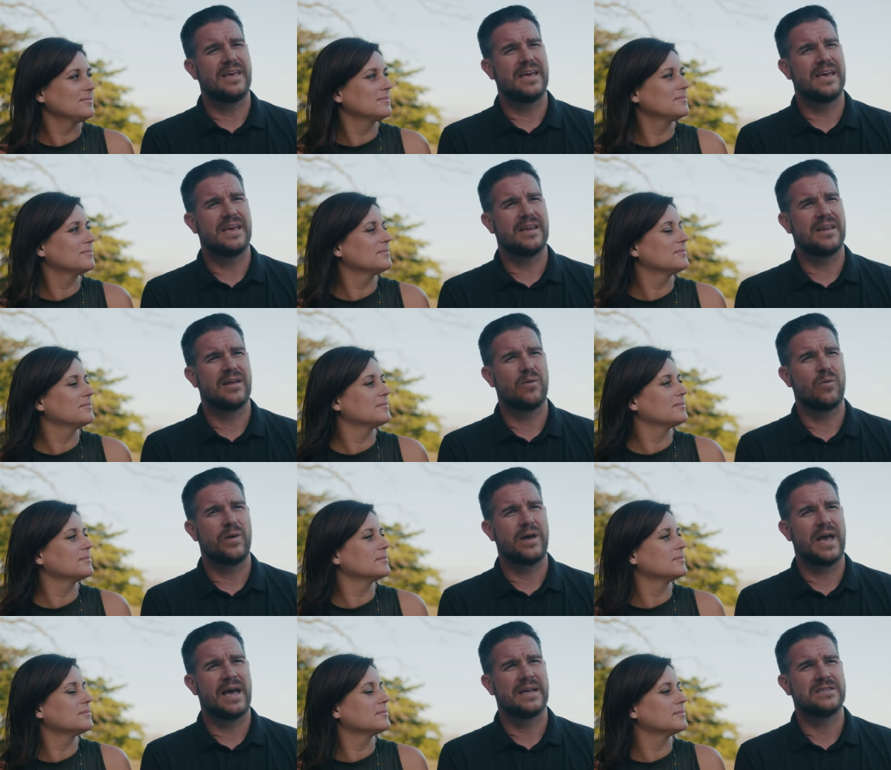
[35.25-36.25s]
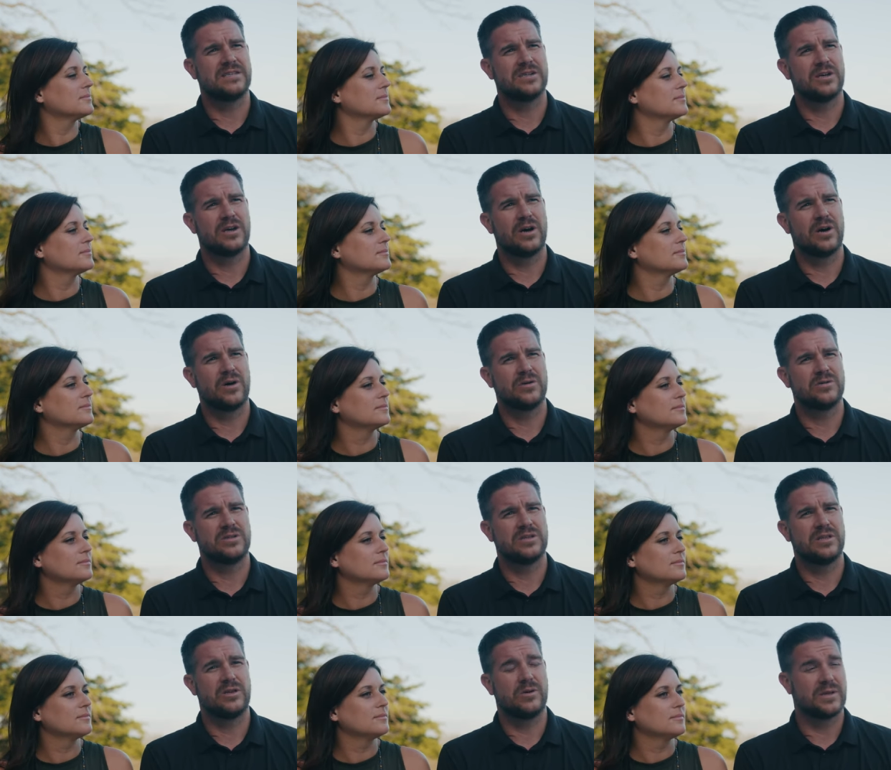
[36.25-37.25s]
Speaker 1: then we had to go
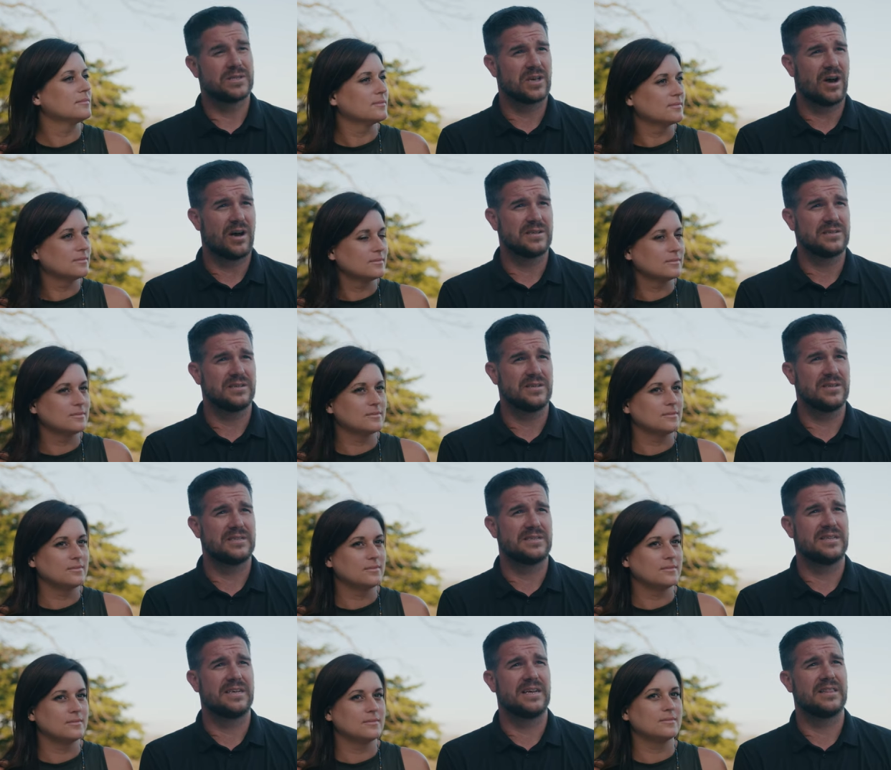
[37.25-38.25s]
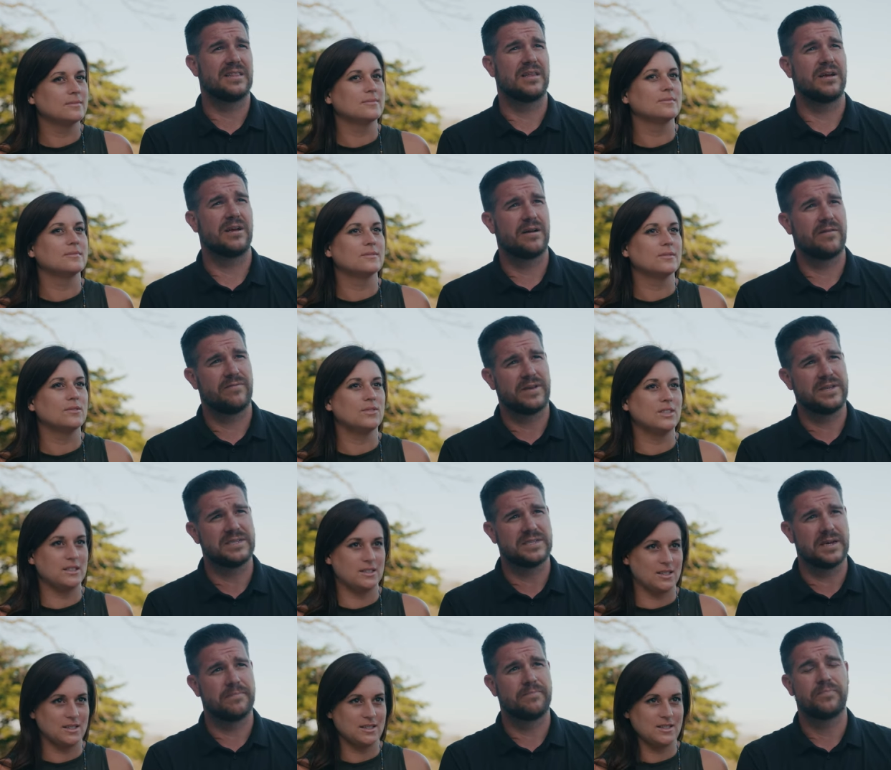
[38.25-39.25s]
to the U.S. consulate to get their
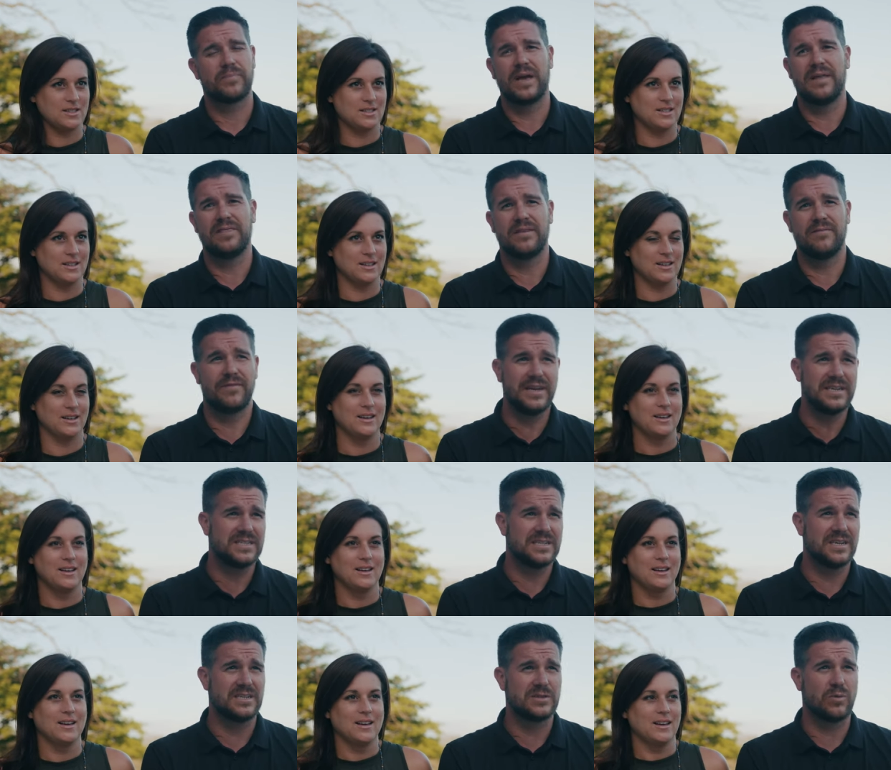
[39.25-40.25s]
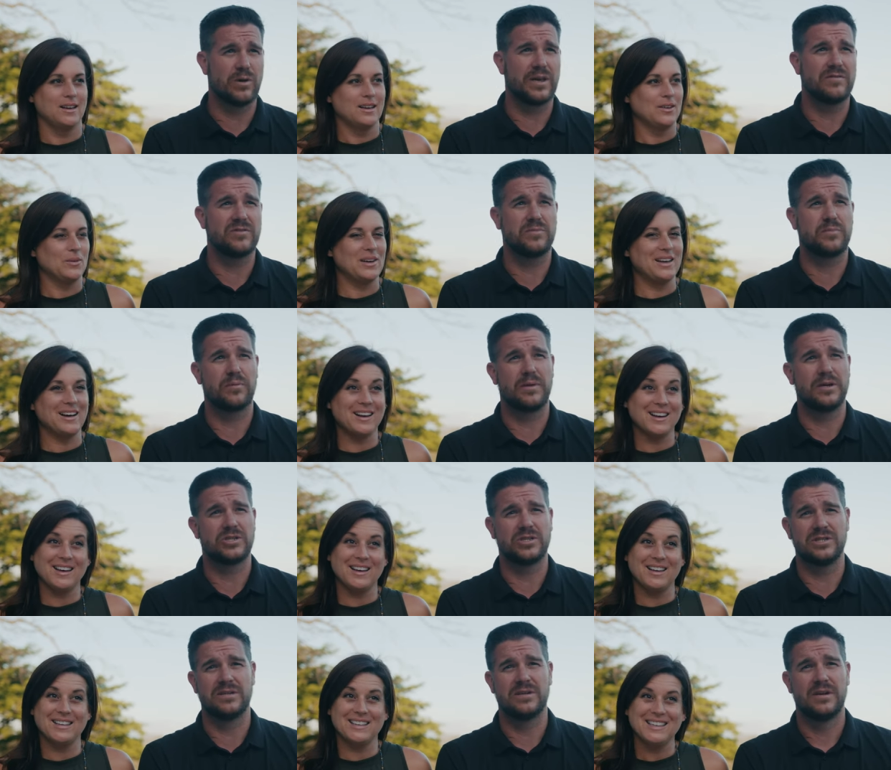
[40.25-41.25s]
visa. Visas. And the visa is what gives you we
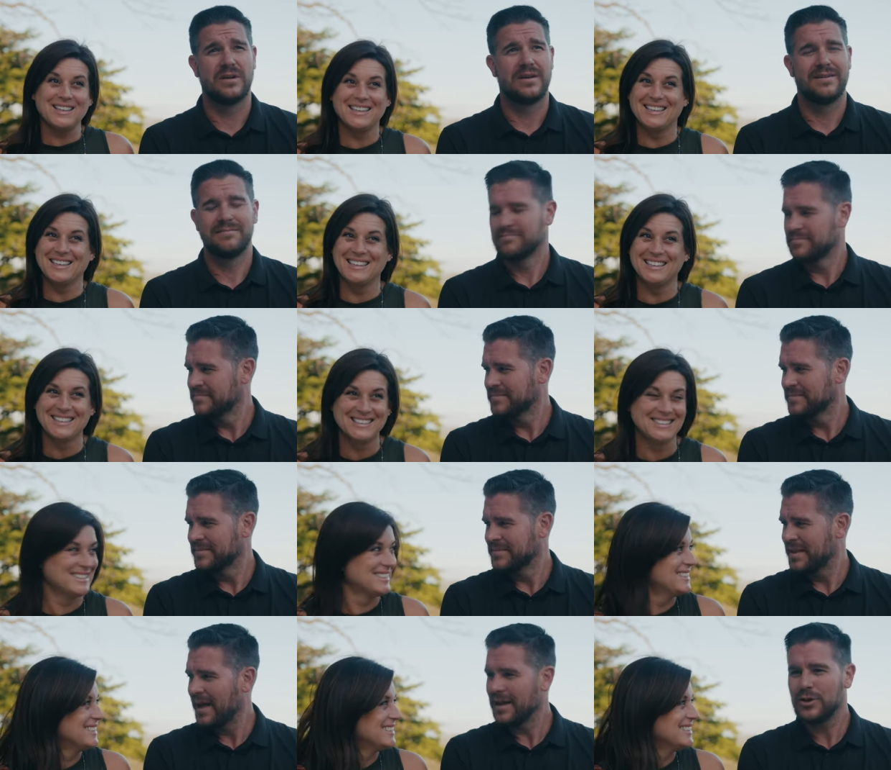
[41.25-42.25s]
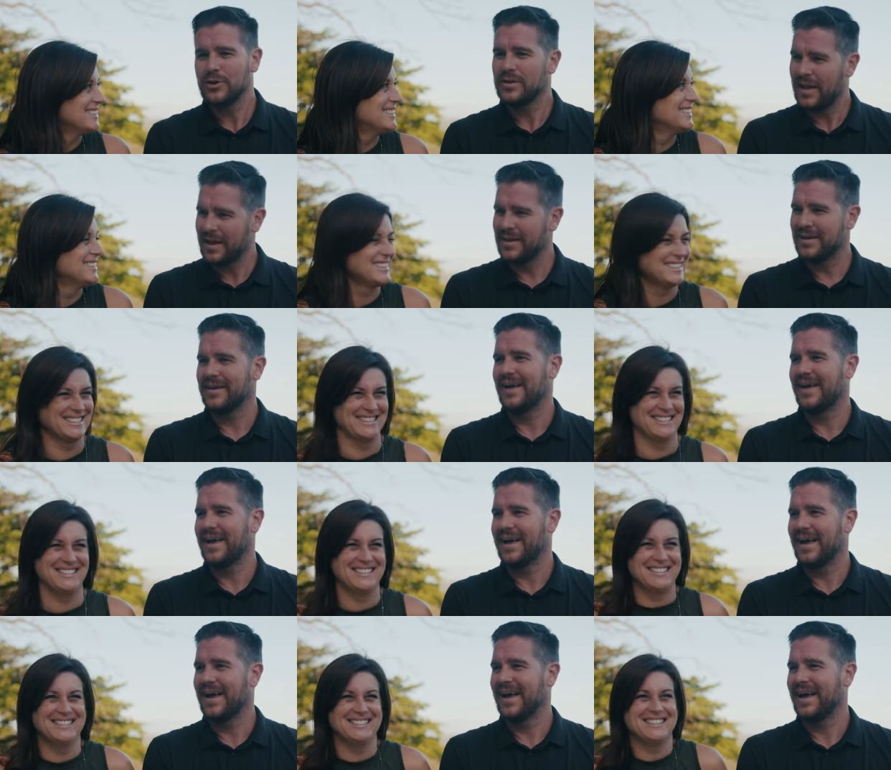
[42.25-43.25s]
permission.
Speaker 2: Got it. You.
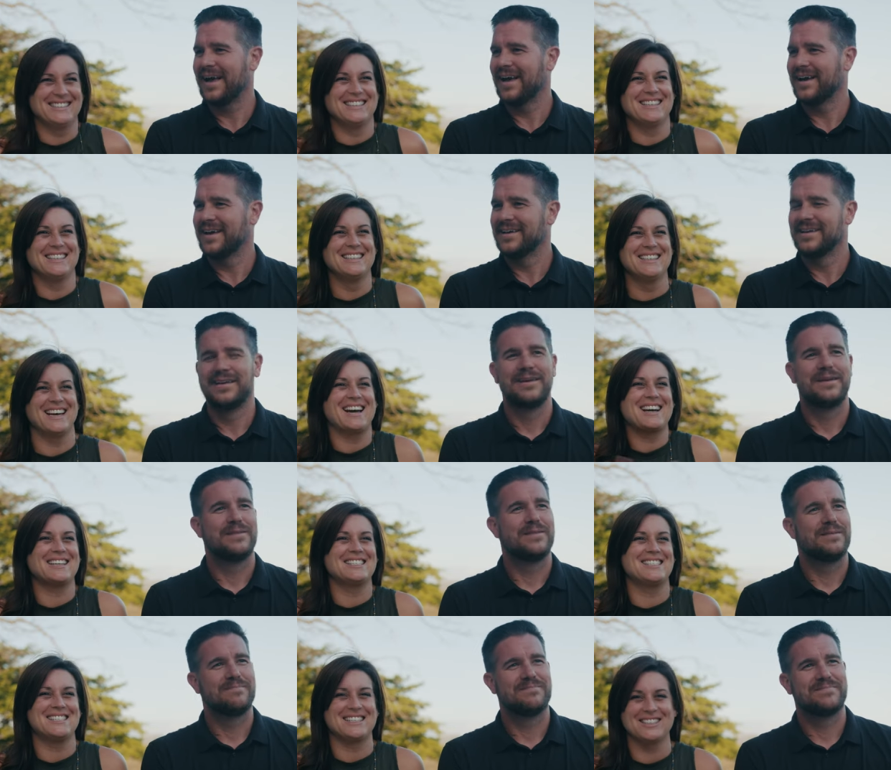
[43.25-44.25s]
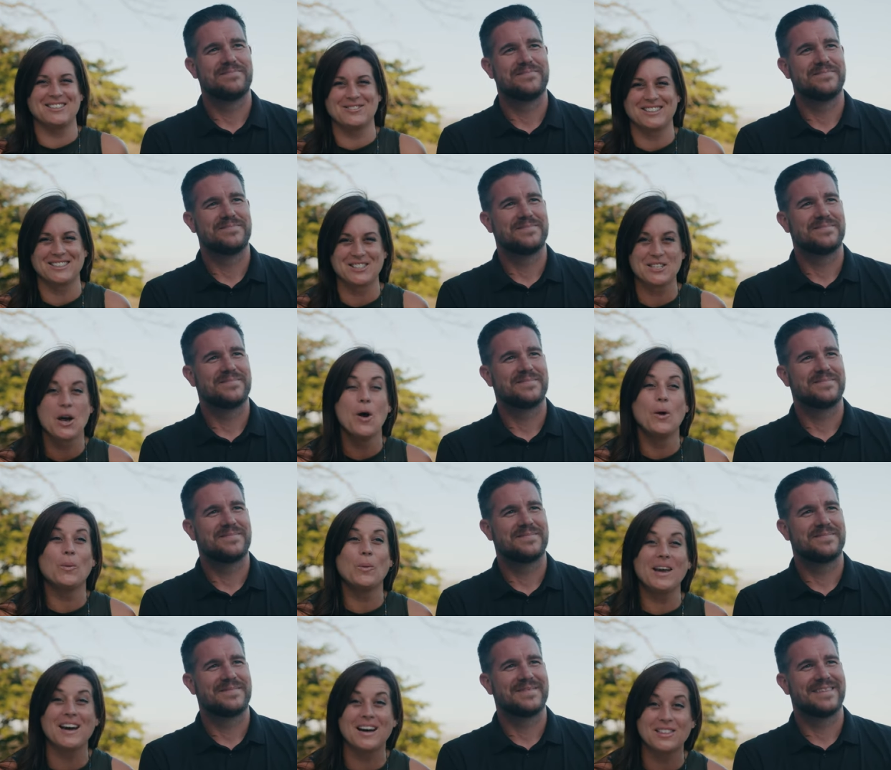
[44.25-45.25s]
I got to tell it first.
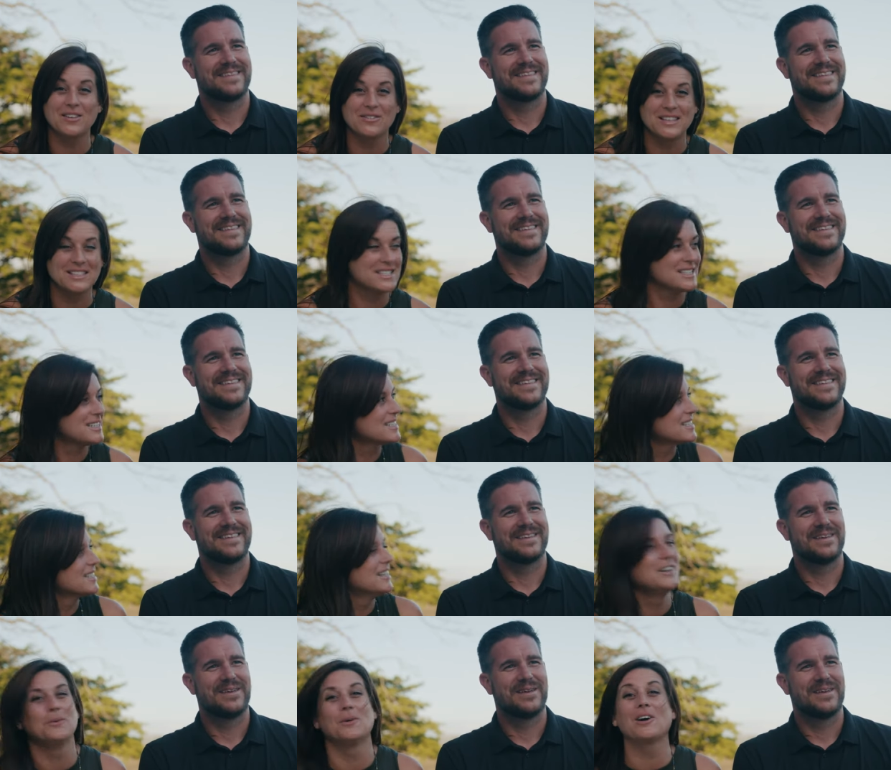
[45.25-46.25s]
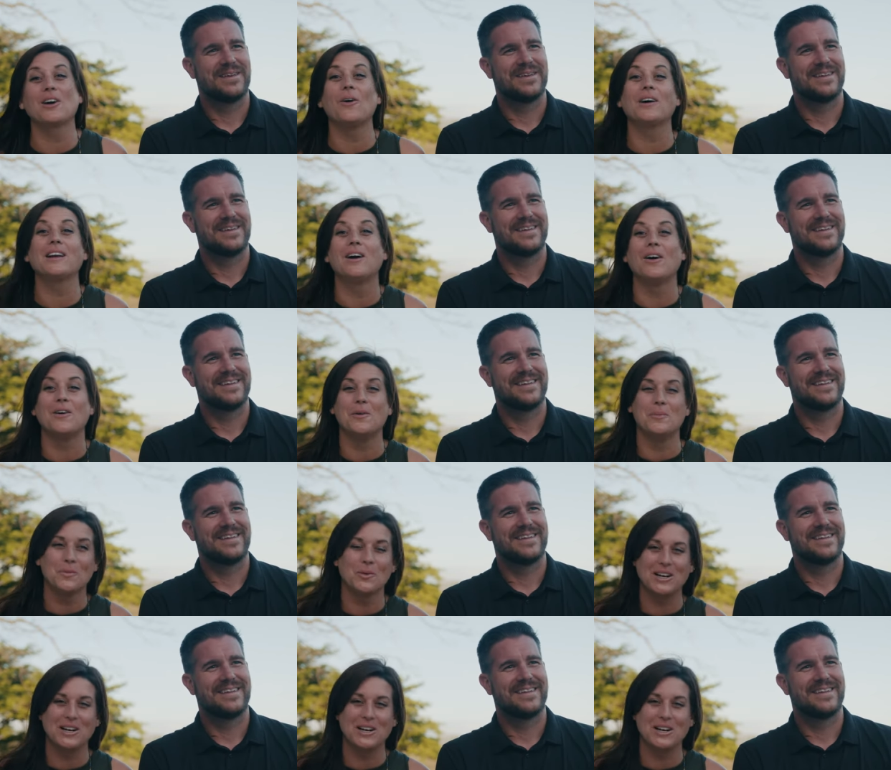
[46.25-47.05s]
We got the visas. We're going home.